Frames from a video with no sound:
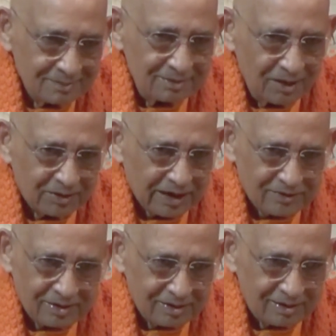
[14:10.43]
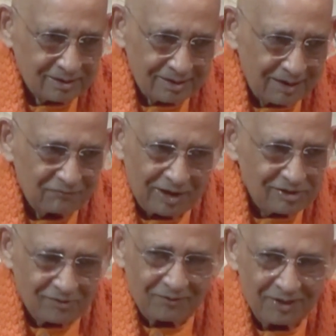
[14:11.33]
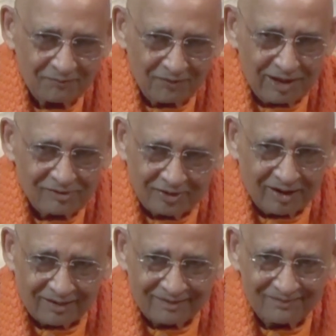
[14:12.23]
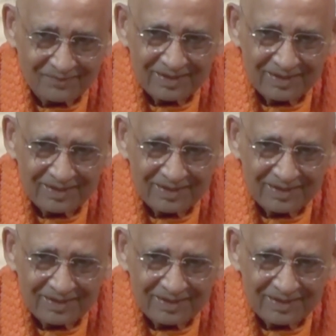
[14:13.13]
not as a vulture,